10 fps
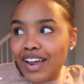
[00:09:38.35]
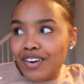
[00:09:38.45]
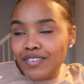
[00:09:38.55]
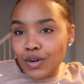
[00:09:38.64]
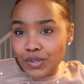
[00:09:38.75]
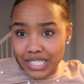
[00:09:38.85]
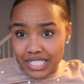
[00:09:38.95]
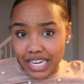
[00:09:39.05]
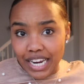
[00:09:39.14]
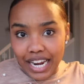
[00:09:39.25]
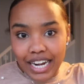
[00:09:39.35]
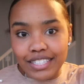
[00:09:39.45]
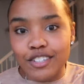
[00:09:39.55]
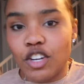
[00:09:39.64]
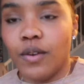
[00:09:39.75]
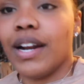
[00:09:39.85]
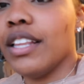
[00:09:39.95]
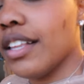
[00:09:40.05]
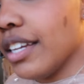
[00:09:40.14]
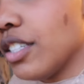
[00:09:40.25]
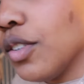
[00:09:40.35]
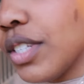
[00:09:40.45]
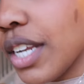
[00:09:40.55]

I don't even know what to say. I guess I'll show you what I look like too